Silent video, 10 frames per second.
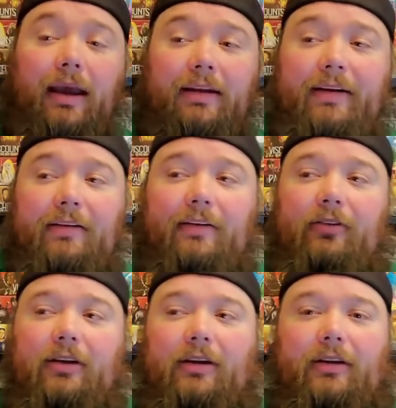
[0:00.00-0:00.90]
And
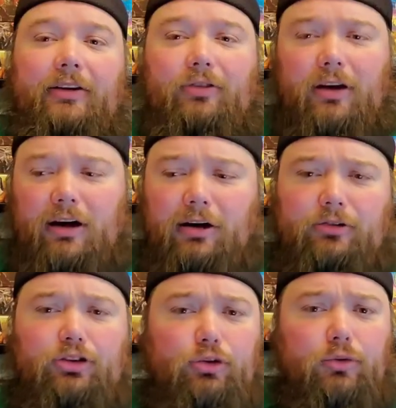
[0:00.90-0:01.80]
Daredevil and Elektra
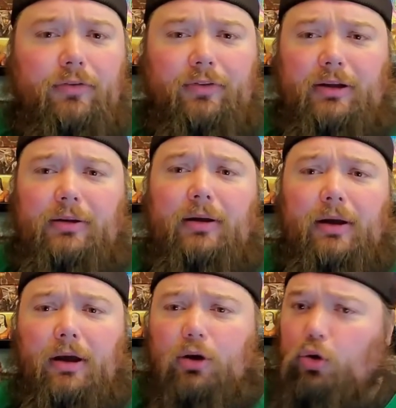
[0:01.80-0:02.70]
are 2 of the
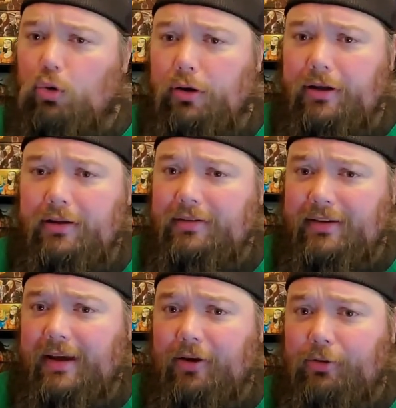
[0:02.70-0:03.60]

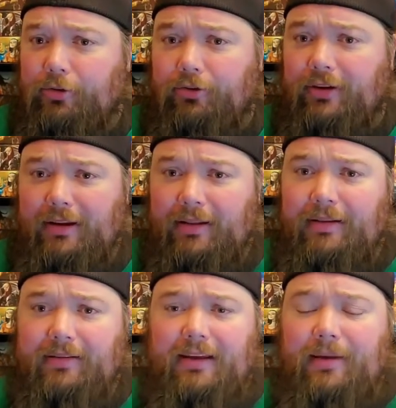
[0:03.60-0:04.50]
quirkiest characters in
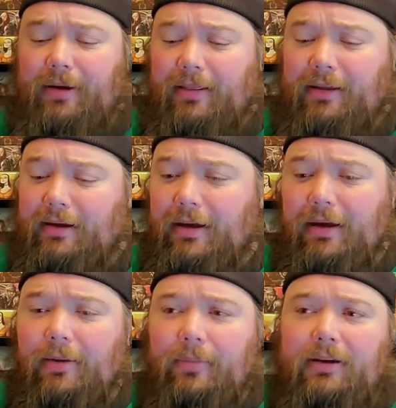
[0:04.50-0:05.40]
this game, I think,
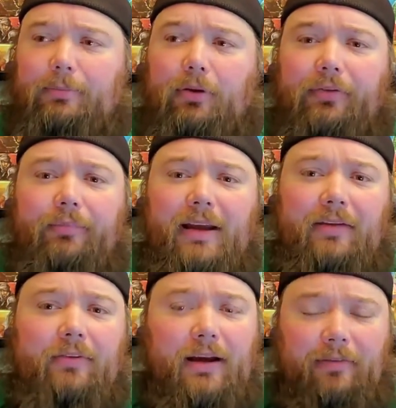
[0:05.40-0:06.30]
because both of them
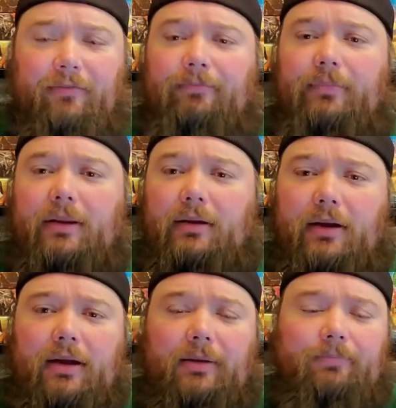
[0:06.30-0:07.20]
have kind
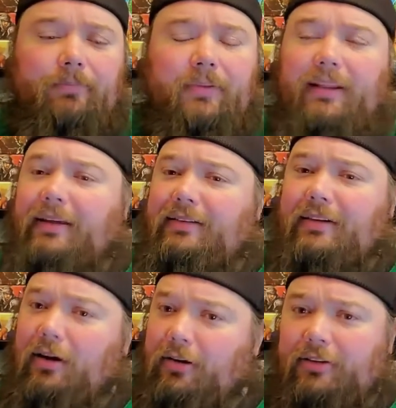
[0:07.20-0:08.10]
of less
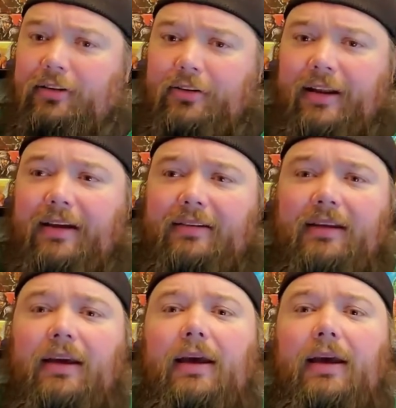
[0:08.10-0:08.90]
cards in their decks,